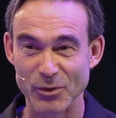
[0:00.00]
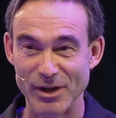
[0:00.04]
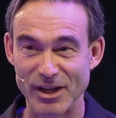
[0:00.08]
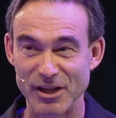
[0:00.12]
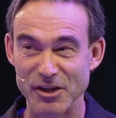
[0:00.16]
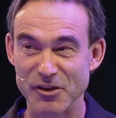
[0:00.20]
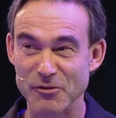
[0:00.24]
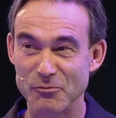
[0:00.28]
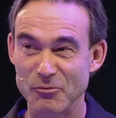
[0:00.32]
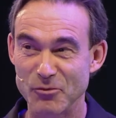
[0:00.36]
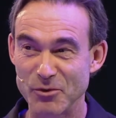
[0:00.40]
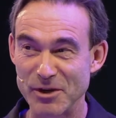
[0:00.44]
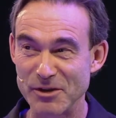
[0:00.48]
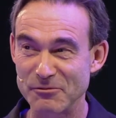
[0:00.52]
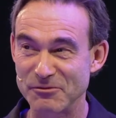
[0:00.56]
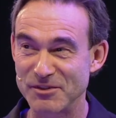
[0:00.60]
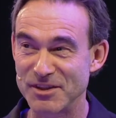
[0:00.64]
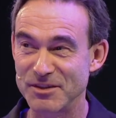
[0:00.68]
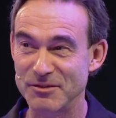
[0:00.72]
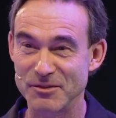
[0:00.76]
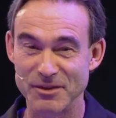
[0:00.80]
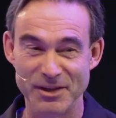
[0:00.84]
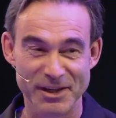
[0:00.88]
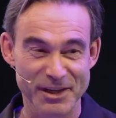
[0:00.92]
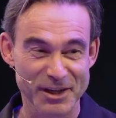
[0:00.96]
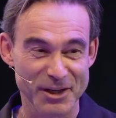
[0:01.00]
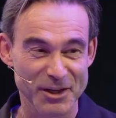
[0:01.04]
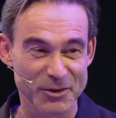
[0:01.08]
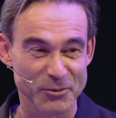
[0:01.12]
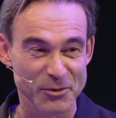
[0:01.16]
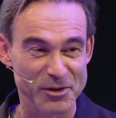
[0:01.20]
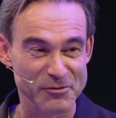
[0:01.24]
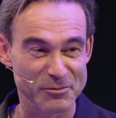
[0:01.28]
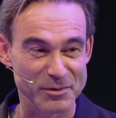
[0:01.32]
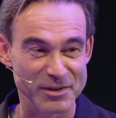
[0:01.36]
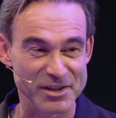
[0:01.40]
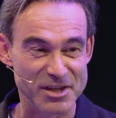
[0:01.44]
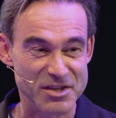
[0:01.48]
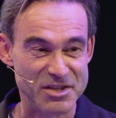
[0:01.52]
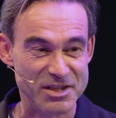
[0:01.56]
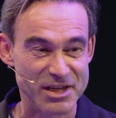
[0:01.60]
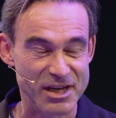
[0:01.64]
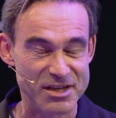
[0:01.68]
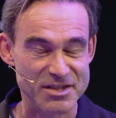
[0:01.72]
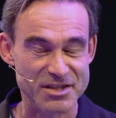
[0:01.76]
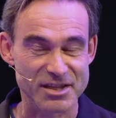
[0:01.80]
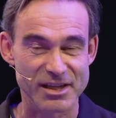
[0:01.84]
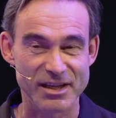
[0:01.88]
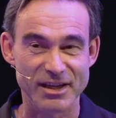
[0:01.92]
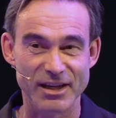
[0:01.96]
well, we've been
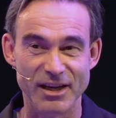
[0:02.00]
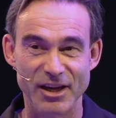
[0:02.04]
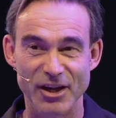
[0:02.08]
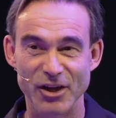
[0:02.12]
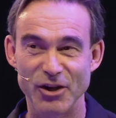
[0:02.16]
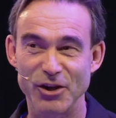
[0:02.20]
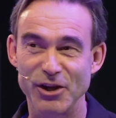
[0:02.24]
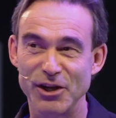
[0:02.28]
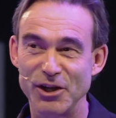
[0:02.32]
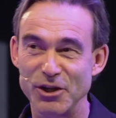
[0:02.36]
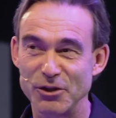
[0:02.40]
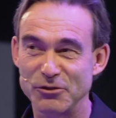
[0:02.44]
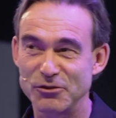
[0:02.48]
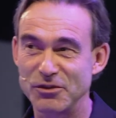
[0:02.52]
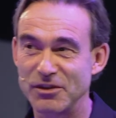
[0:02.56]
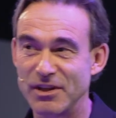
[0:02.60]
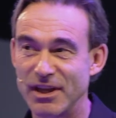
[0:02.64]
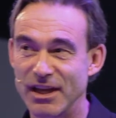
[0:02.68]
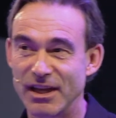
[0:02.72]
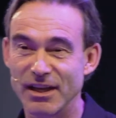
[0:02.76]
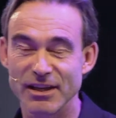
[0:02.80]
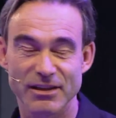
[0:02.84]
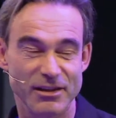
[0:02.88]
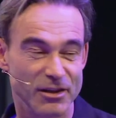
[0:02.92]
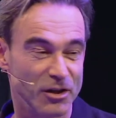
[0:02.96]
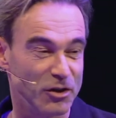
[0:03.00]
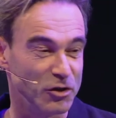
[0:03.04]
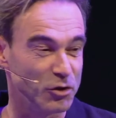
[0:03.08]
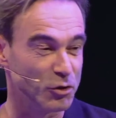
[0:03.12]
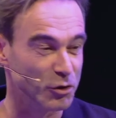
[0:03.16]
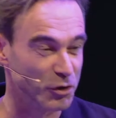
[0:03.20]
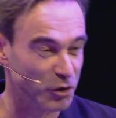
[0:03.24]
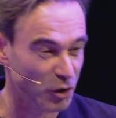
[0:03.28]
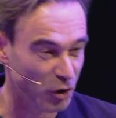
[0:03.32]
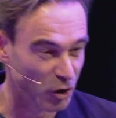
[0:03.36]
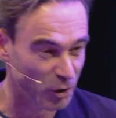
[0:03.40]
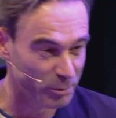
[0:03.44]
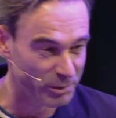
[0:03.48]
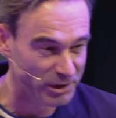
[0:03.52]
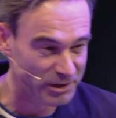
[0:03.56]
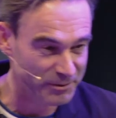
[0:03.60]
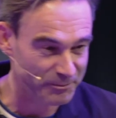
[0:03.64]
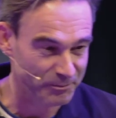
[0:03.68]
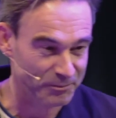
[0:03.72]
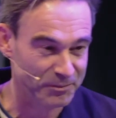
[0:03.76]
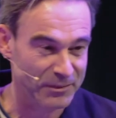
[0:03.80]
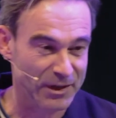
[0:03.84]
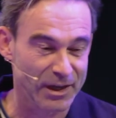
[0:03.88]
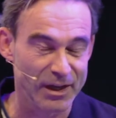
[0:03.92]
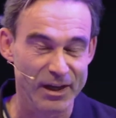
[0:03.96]
discussing earlier today the new normal.
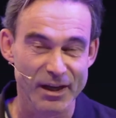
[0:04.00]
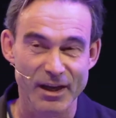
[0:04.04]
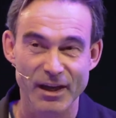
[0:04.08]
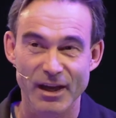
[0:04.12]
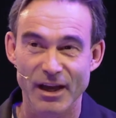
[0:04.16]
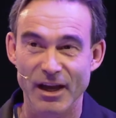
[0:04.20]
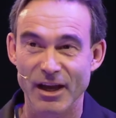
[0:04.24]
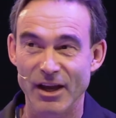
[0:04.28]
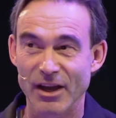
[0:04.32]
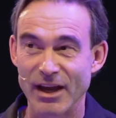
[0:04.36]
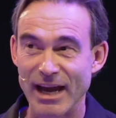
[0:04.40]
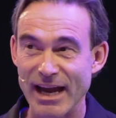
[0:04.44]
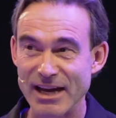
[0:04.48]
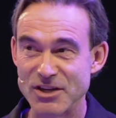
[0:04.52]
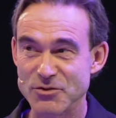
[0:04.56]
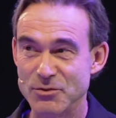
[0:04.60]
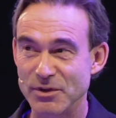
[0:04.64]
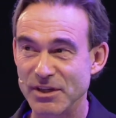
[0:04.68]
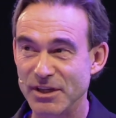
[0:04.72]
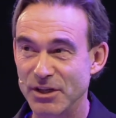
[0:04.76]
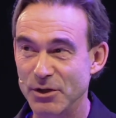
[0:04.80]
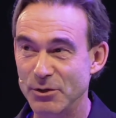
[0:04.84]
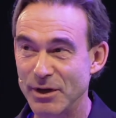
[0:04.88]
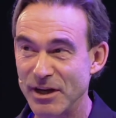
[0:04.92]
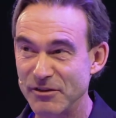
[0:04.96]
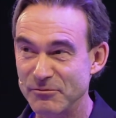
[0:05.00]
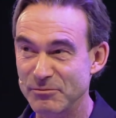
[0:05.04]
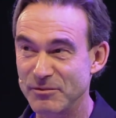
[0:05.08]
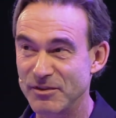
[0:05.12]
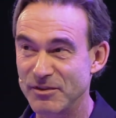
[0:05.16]
Actually, you have